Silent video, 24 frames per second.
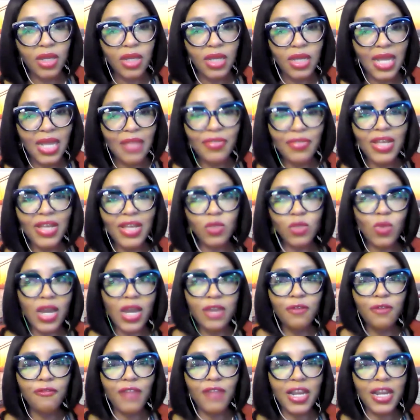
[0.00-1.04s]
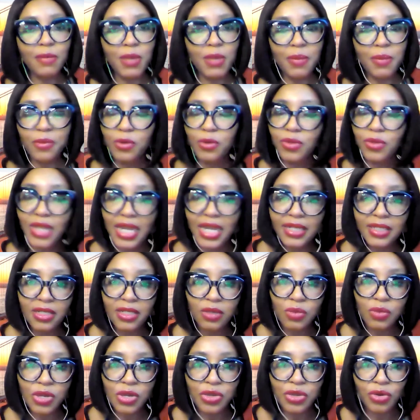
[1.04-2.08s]
And that's why you find people that
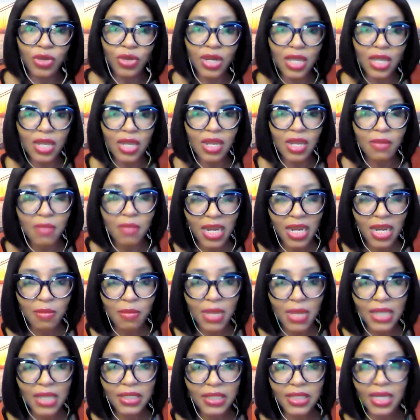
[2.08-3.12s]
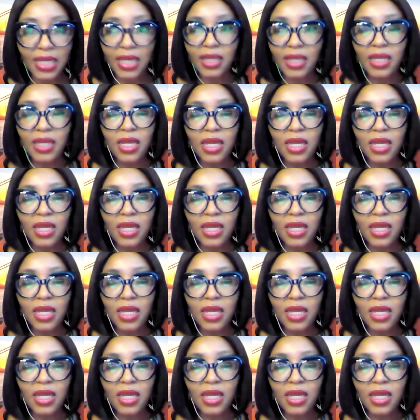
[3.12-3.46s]
when you're in a meeting,